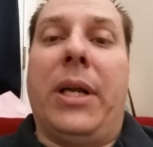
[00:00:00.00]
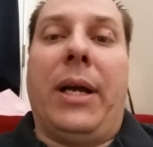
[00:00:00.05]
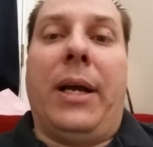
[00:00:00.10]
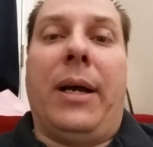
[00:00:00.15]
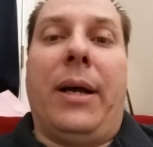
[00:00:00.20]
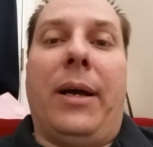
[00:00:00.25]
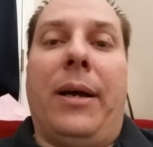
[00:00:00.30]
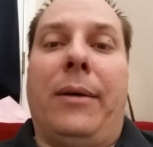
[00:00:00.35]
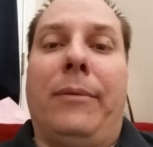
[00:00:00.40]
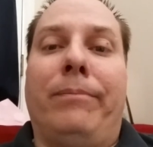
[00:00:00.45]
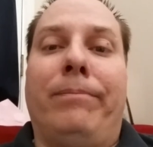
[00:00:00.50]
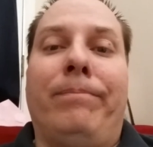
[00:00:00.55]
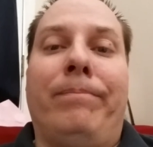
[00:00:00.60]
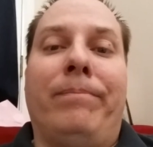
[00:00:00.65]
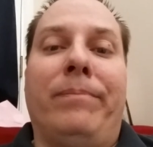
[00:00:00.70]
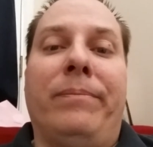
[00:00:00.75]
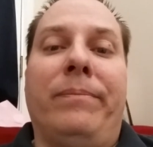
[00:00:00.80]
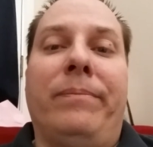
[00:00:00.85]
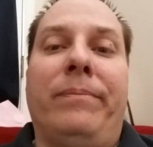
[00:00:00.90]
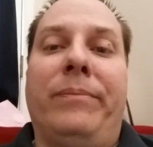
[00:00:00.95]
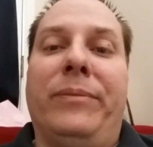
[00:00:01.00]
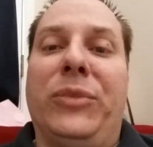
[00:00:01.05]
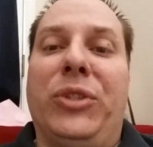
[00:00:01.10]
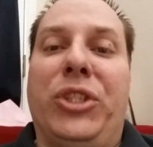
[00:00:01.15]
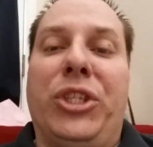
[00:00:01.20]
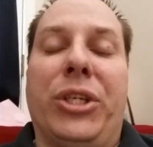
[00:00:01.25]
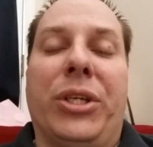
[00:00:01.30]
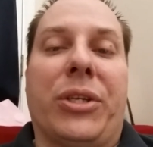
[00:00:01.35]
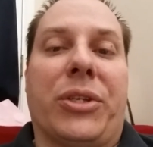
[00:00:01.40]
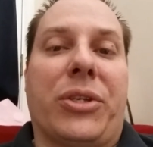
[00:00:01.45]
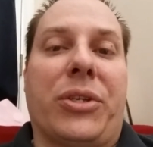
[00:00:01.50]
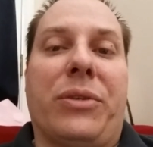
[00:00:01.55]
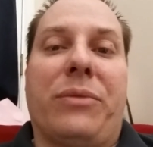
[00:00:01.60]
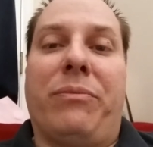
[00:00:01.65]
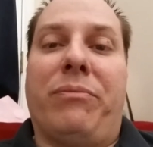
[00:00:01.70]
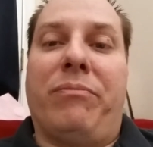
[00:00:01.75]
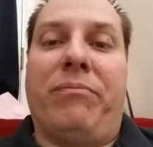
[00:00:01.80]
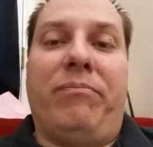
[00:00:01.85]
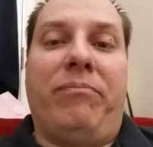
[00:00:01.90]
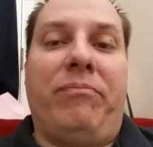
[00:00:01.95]
Um, just
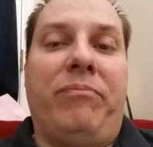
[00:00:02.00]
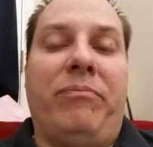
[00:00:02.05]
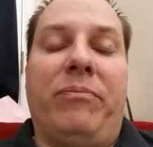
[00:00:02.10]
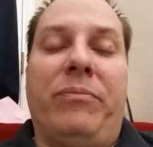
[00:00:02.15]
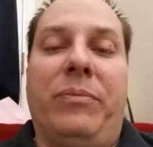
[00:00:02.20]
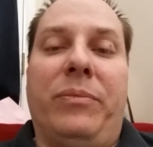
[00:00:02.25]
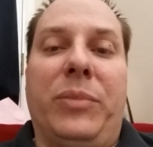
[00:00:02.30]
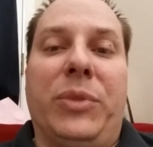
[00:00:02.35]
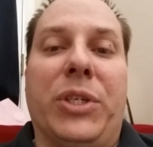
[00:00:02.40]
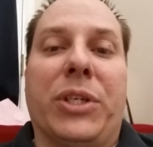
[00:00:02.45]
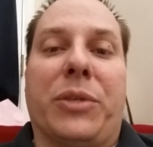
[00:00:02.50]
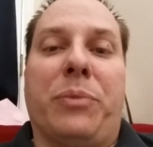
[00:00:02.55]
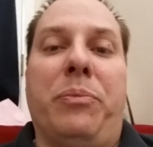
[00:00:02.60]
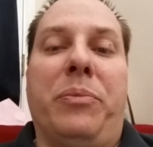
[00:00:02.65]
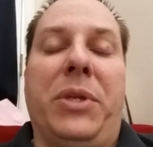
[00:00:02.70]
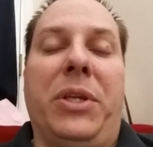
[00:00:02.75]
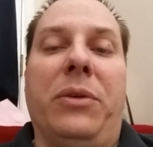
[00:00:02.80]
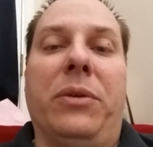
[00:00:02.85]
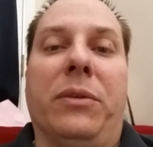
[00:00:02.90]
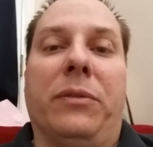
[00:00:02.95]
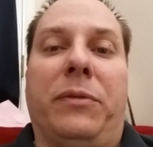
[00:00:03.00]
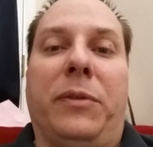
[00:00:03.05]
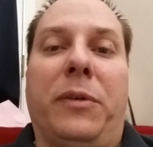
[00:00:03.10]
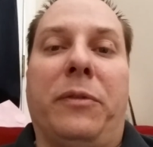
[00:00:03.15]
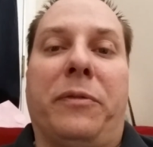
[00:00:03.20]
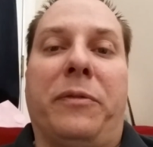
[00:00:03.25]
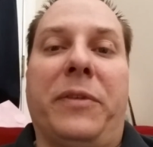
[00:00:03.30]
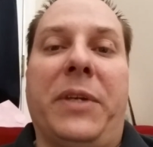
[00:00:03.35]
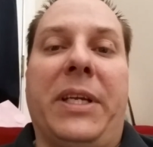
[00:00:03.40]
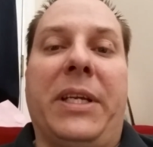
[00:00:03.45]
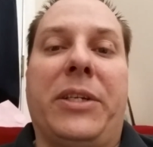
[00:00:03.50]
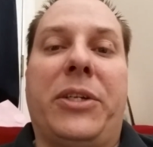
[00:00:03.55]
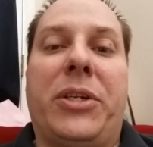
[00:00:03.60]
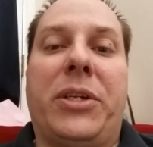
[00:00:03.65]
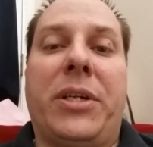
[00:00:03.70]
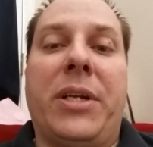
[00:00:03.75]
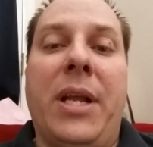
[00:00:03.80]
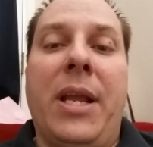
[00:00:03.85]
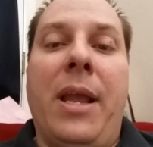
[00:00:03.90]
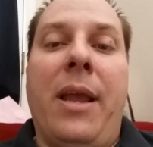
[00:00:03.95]
just beautiful
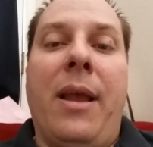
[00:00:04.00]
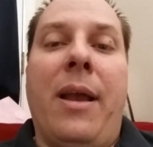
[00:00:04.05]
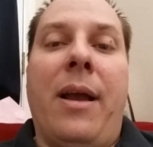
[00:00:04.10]
fish.